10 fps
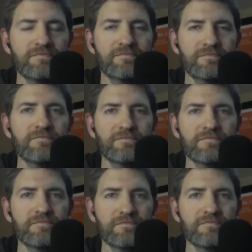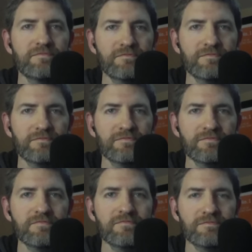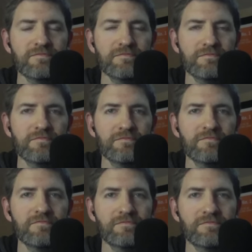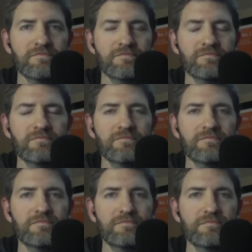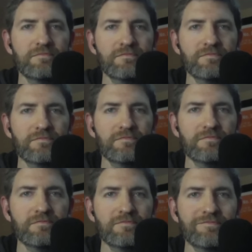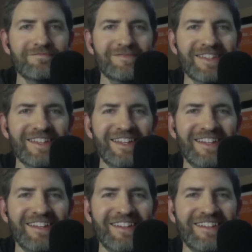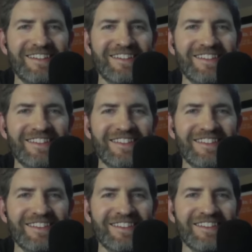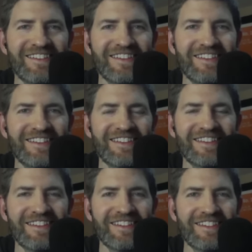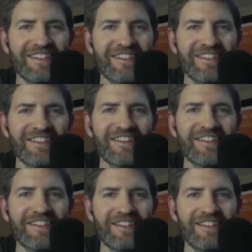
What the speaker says: [no speech]